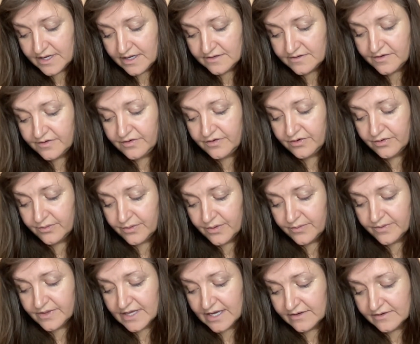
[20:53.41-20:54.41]
and to do it
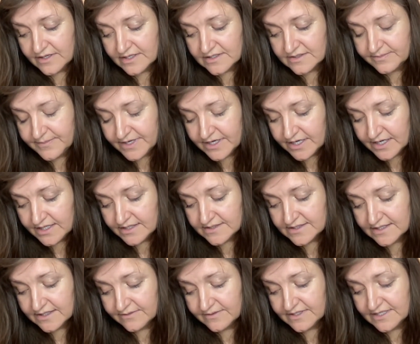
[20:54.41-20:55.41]
without
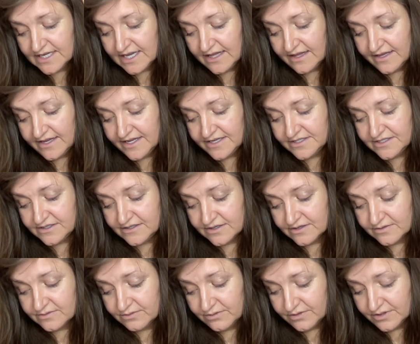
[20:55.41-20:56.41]
experiencing retaliation or
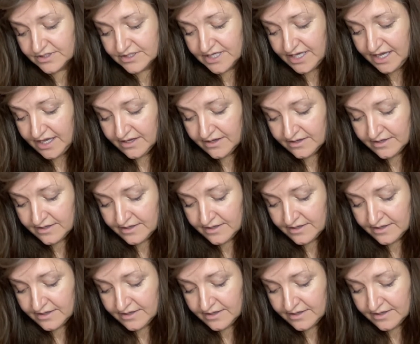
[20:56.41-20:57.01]
cruelty.